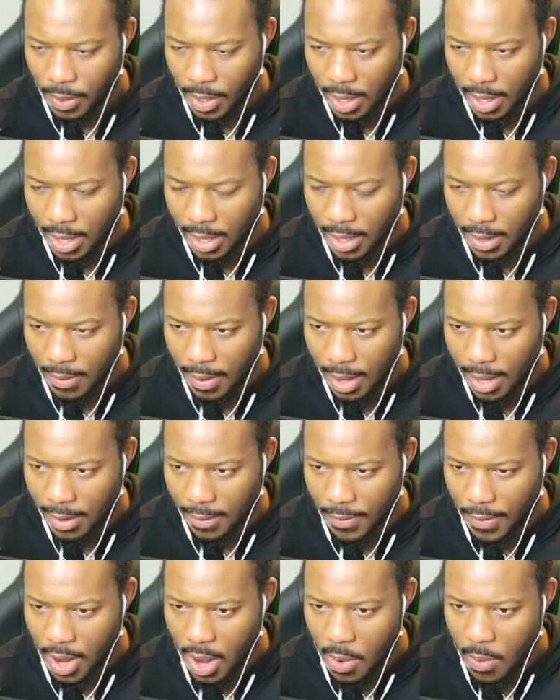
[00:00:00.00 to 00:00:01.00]
I gotta I gotta
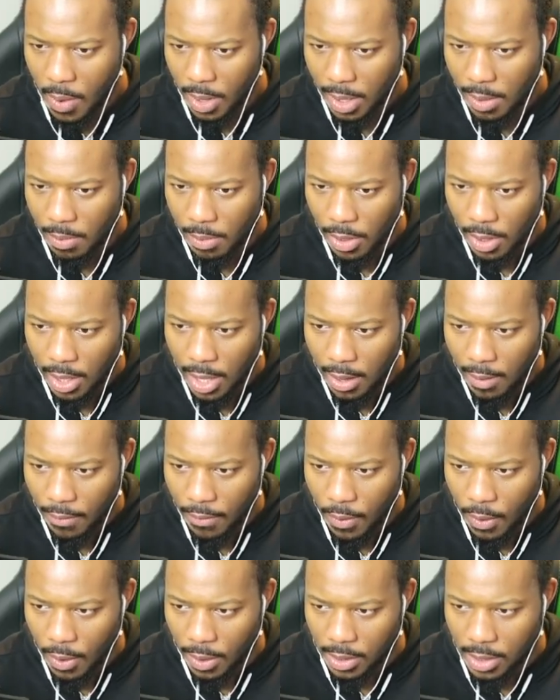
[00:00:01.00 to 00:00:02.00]
figure out what I'm looking
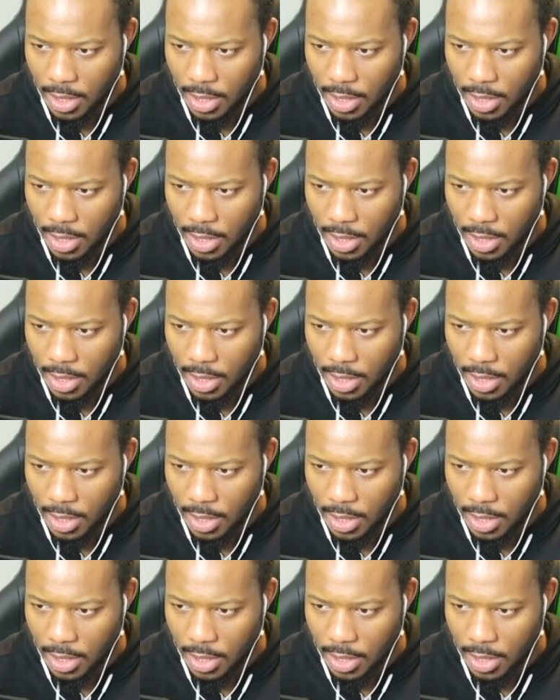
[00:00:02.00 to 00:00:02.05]
for